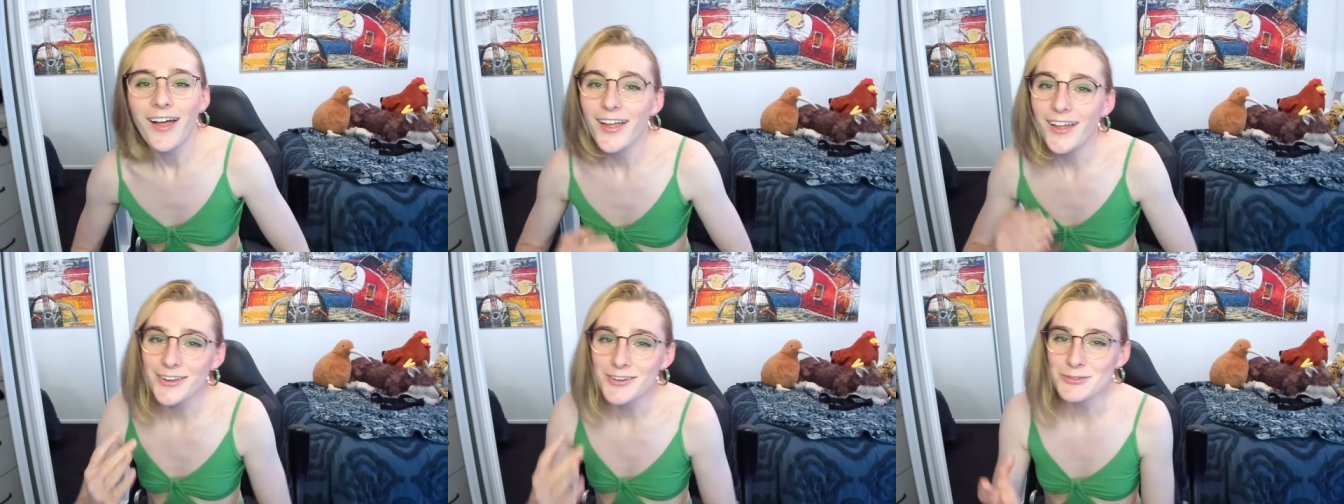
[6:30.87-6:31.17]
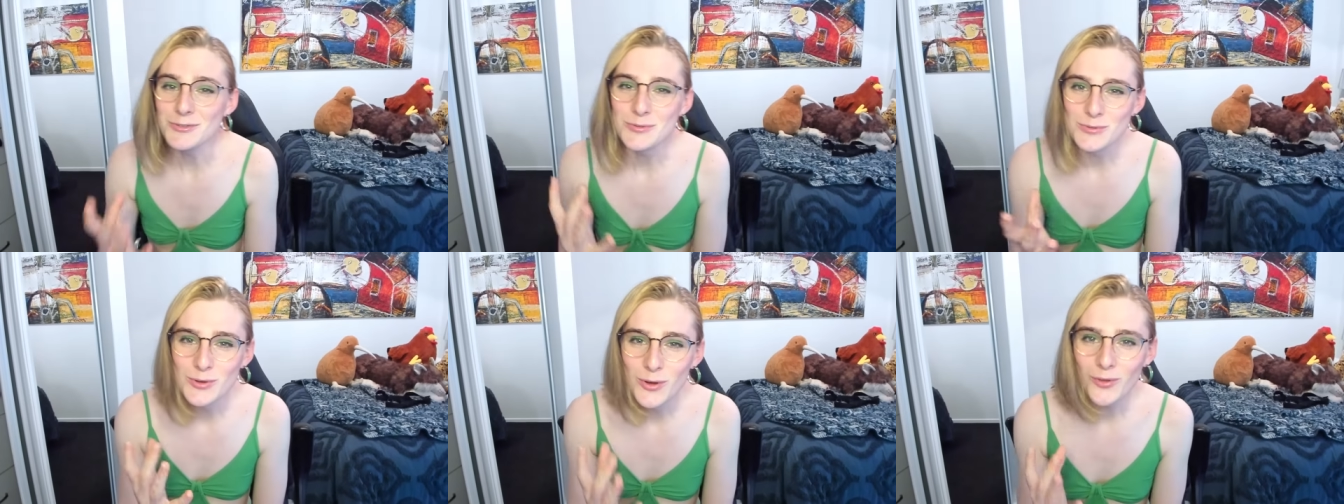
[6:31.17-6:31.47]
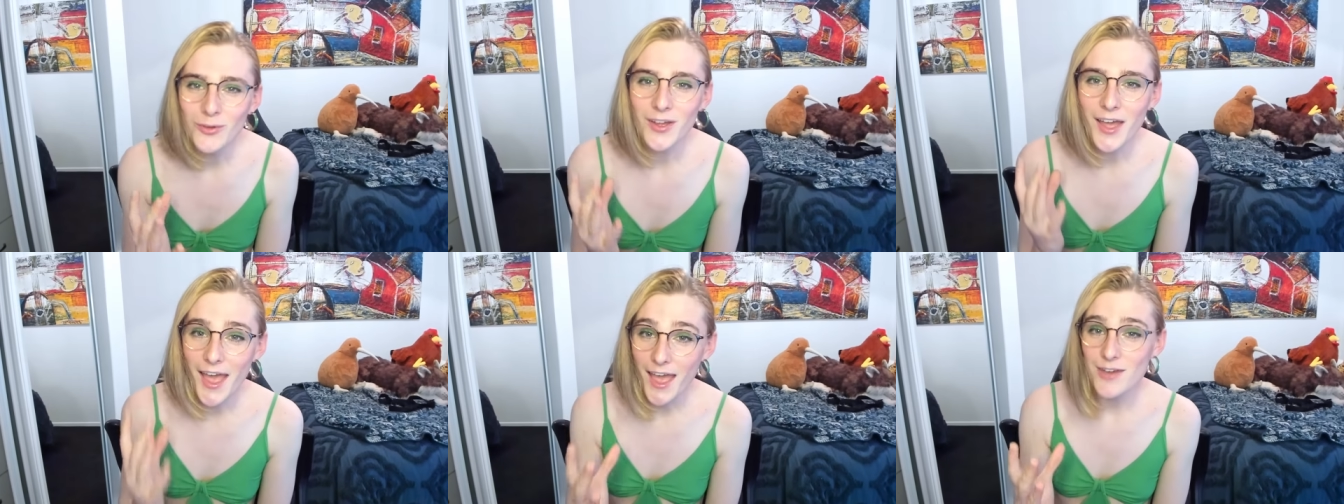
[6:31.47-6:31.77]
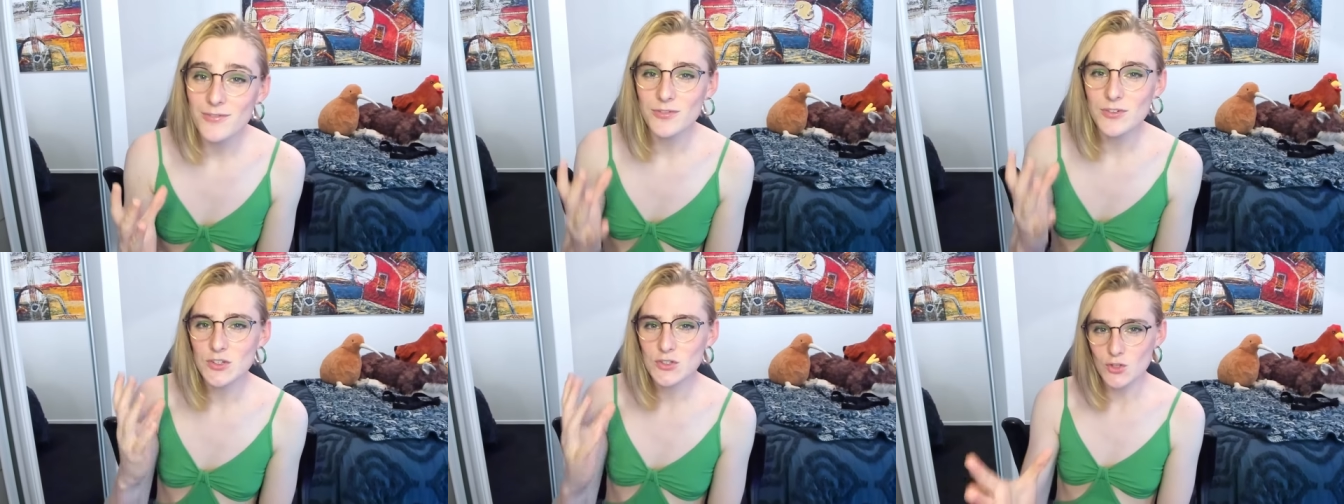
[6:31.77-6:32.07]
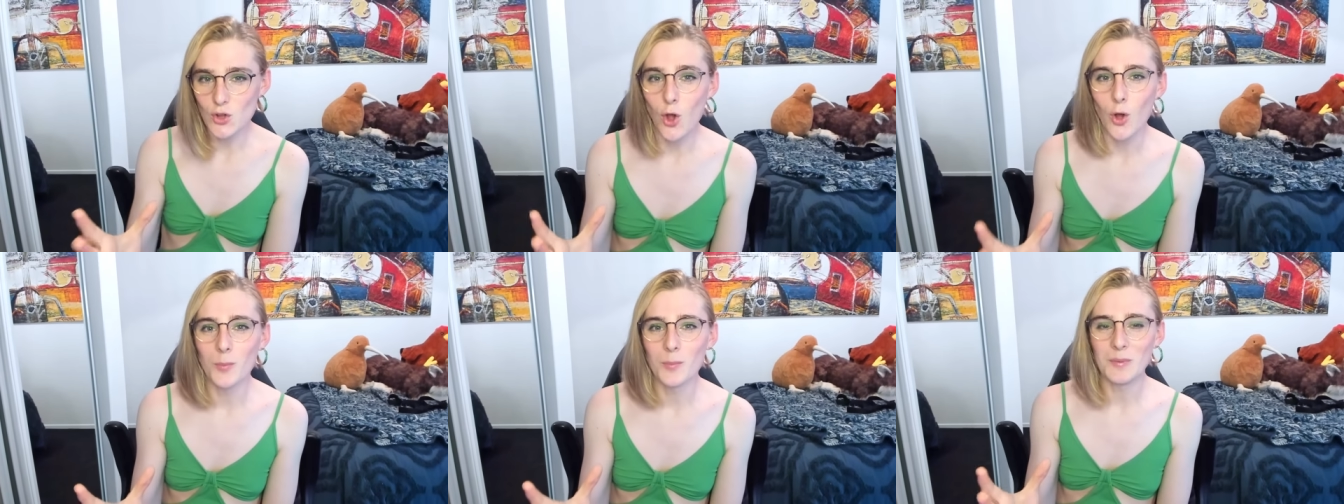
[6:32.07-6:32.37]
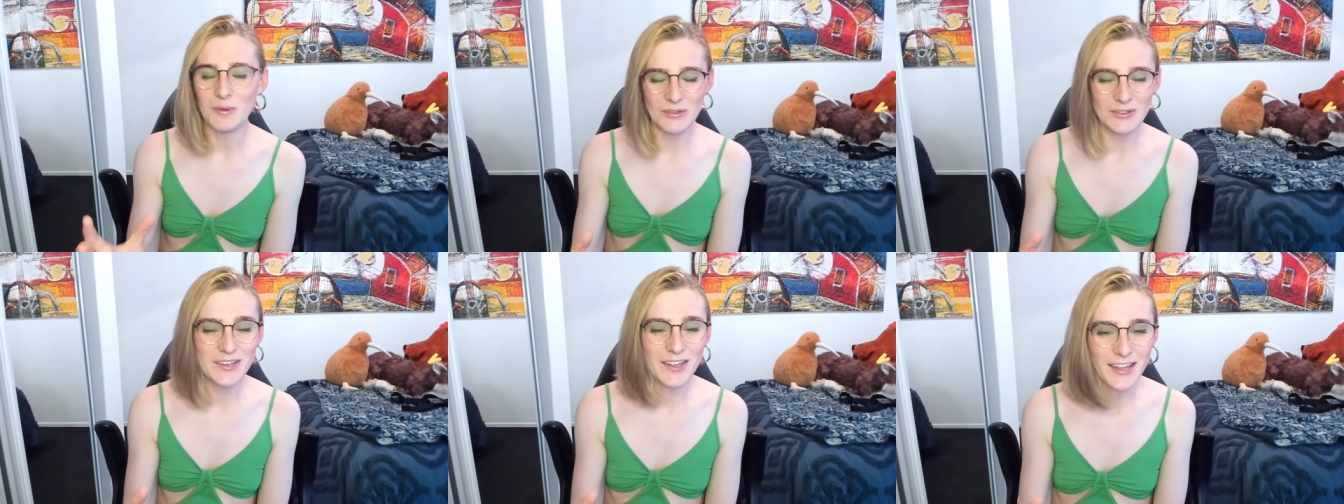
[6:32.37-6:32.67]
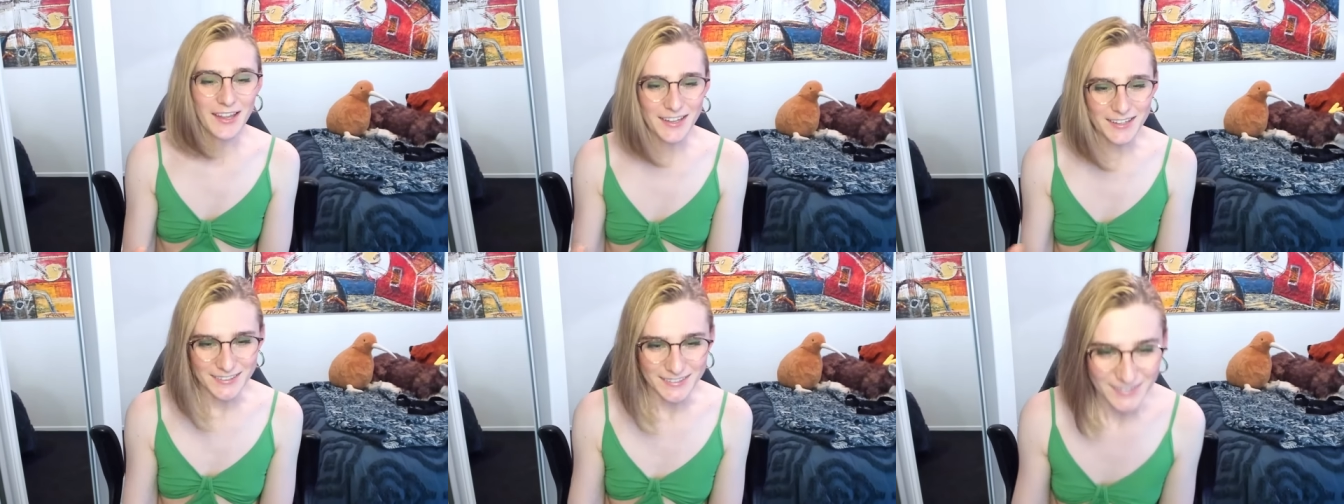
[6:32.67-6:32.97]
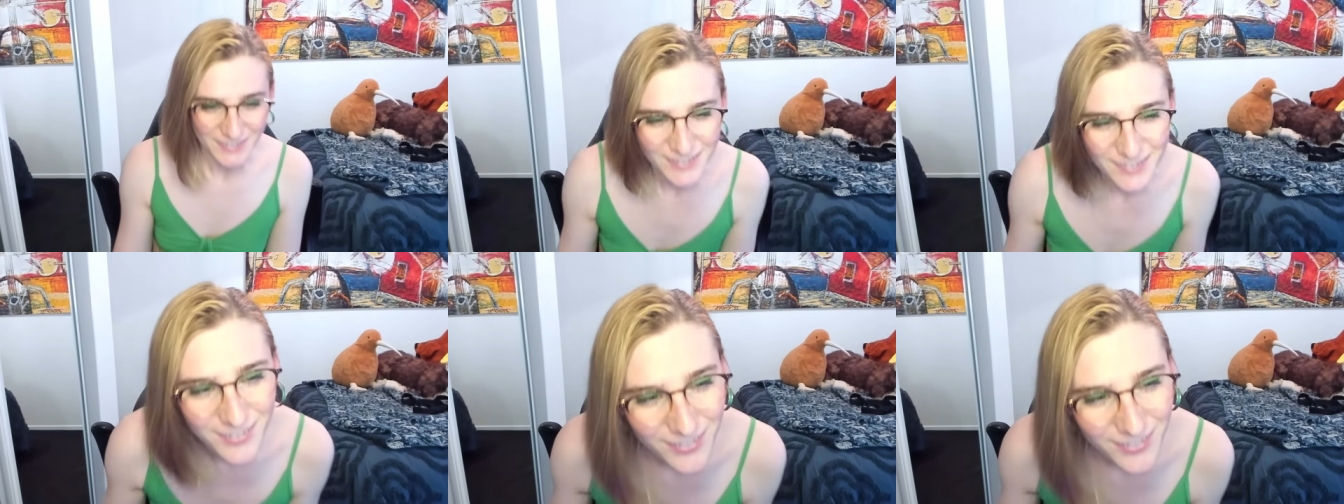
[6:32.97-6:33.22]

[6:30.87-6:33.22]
I do not have a dom, okay?